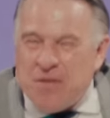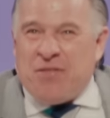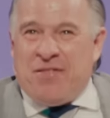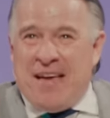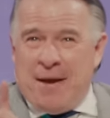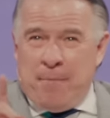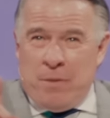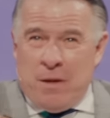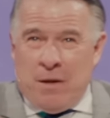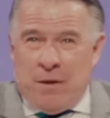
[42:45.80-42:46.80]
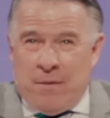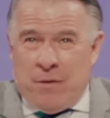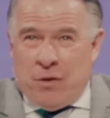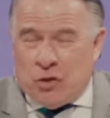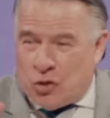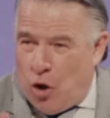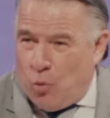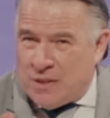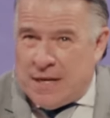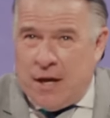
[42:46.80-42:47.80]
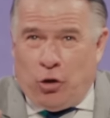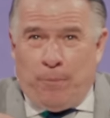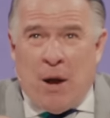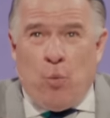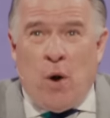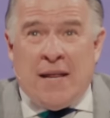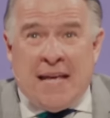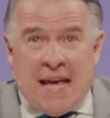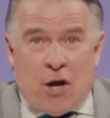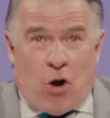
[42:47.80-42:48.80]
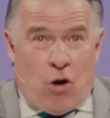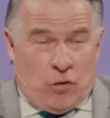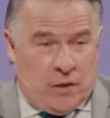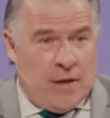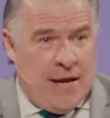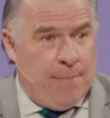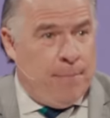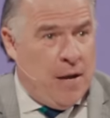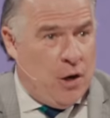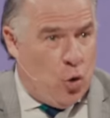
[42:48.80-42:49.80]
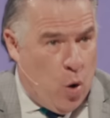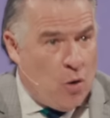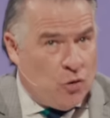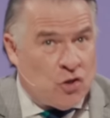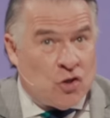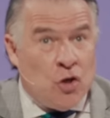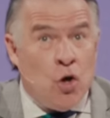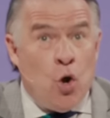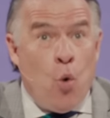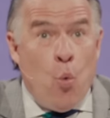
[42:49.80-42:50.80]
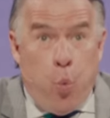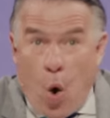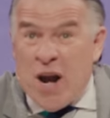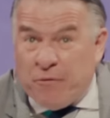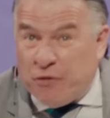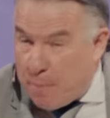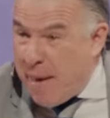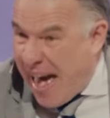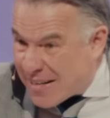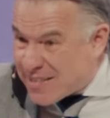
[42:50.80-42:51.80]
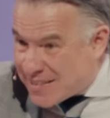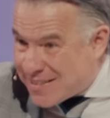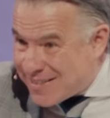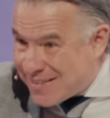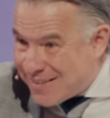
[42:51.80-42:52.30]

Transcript: the thing Saul was killed by what he called, in, in quotes, one of the best.